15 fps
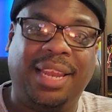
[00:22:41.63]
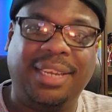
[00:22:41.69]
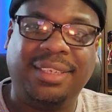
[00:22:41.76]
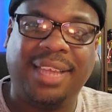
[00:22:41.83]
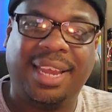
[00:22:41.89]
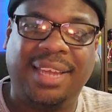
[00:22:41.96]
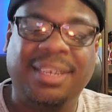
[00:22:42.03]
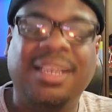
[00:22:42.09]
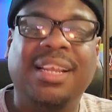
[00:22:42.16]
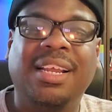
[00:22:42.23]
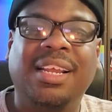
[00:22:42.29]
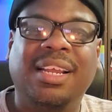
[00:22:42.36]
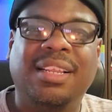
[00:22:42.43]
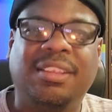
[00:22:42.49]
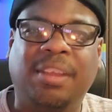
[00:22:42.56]
like that,
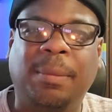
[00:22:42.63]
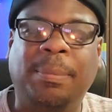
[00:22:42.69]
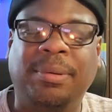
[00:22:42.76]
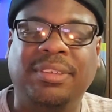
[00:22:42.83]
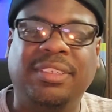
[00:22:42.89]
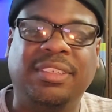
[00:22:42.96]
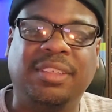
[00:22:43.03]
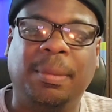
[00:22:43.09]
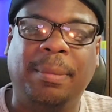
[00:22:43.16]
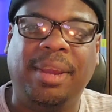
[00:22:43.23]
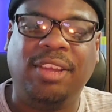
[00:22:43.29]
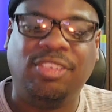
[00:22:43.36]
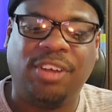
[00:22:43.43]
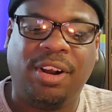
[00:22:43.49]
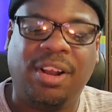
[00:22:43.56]
Temperance is the
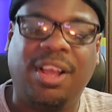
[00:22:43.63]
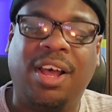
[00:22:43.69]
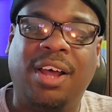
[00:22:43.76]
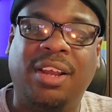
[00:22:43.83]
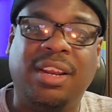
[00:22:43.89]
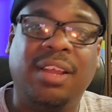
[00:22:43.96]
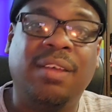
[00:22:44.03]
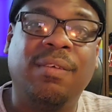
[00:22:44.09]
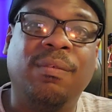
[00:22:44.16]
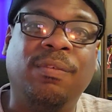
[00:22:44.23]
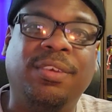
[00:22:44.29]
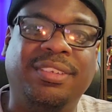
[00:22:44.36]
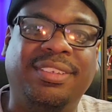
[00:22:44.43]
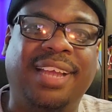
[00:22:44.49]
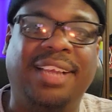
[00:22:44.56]
major arcana
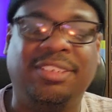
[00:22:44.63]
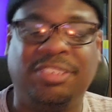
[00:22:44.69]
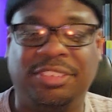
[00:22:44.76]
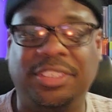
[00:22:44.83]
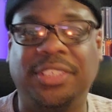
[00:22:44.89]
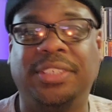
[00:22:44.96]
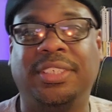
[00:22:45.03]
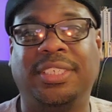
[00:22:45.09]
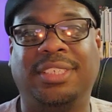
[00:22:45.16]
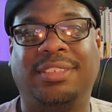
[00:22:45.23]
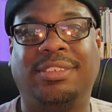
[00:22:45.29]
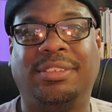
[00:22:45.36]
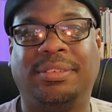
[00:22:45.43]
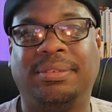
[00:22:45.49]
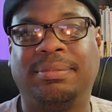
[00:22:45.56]
for
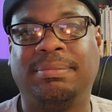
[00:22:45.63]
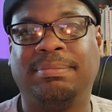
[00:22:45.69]
Sagittarius.